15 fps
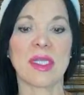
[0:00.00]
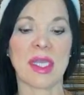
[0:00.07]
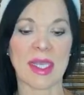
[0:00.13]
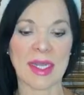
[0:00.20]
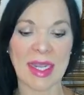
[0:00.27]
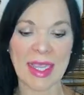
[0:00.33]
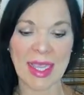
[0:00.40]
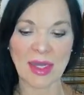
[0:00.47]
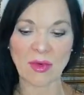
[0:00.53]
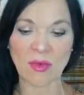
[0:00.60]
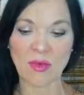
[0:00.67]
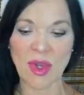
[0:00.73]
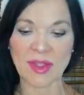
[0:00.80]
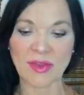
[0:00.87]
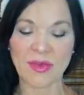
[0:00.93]
And I had a
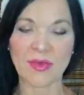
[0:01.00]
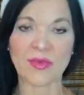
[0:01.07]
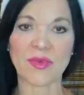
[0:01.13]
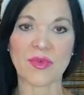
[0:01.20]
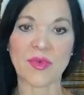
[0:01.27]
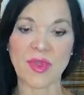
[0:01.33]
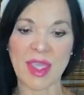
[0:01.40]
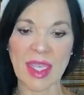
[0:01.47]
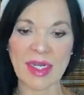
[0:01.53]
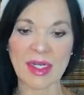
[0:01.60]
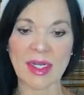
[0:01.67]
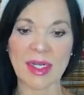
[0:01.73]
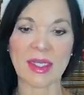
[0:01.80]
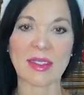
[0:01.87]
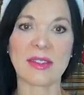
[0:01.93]
run through
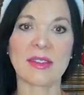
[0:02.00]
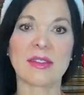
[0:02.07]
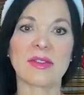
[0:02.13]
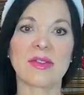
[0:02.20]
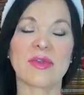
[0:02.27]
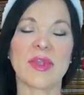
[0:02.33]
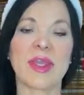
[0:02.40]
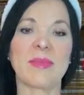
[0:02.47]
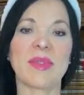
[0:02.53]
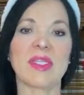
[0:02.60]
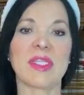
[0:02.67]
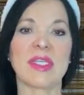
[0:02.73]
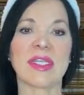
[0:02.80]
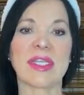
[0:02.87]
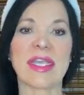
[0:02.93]
Canada, through
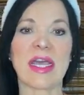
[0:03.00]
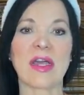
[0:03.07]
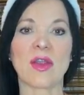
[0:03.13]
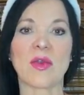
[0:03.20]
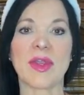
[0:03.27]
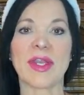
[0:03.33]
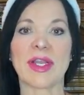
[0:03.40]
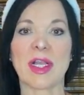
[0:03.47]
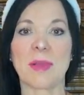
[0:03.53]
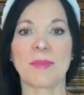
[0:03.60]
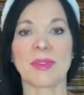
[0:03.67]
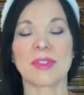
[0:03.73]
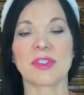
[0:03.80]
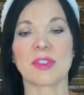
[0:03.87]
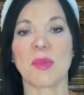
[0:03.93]
Edmonton and Calgary and a
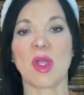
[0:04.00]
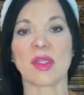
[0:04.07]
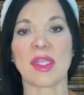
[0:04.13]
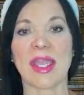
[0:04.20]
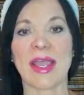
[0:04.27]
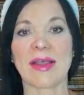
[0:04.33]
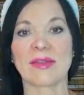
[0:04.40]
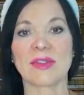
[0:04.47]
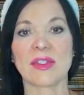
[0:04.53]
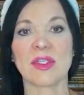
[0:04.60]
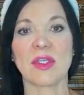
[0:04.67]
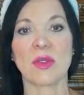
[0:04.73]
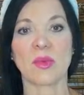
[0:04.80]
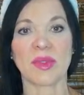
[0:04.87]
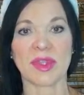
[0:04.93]
couple of small towns
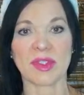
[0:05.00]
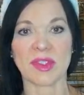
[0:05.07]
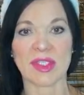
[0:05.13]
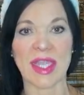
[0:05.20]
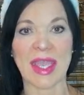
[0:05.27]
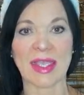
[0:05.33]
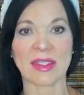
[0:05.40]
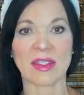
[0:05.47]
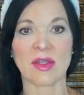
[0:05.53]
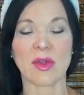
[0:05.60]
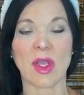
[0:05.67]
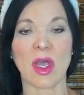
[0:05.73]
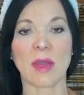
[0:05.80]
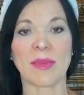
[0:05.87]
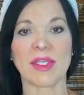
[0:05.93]
with the Stag and Doe
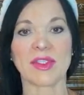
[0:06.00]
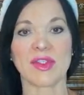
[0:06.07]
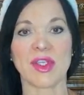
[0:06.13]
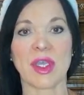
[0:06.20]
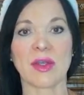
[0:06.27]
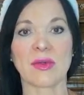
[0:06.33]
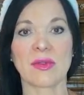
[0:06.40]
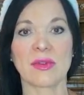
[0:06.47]
comedy show.